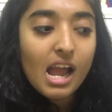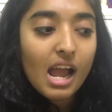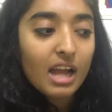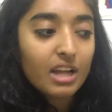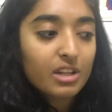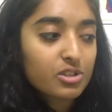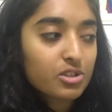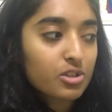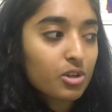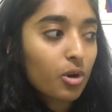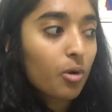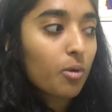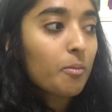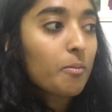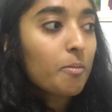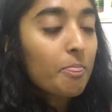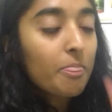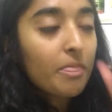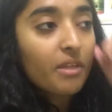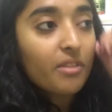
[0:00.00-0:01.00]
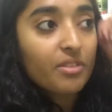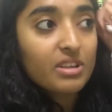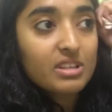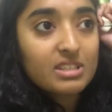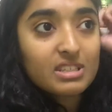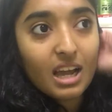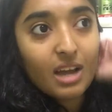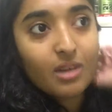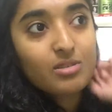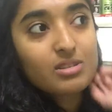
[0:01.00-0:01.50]
And so this
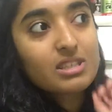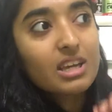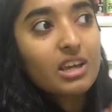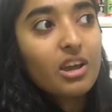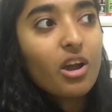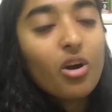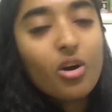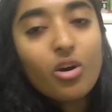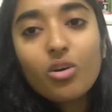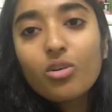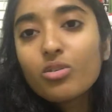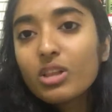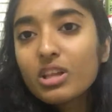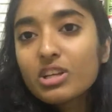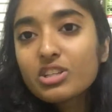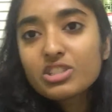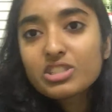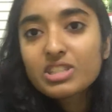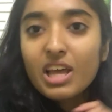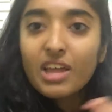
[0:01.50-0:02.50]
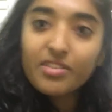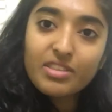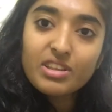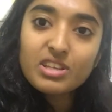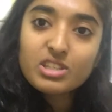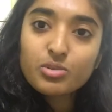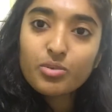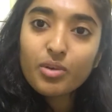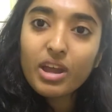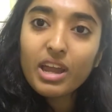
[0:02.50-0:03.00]
guy was like, oh, let's just head
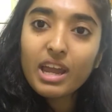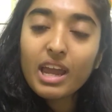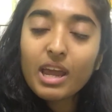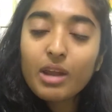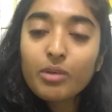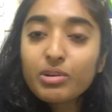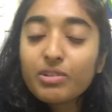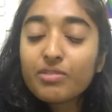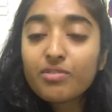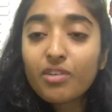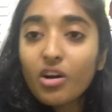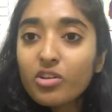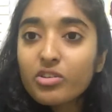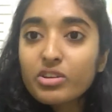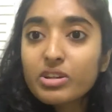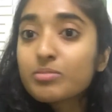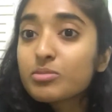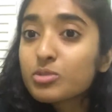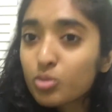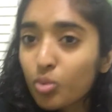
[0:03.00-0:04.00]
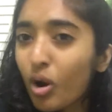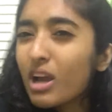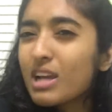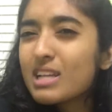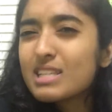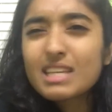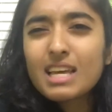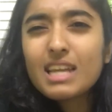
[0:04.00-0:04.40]
this way, and we followed him twice,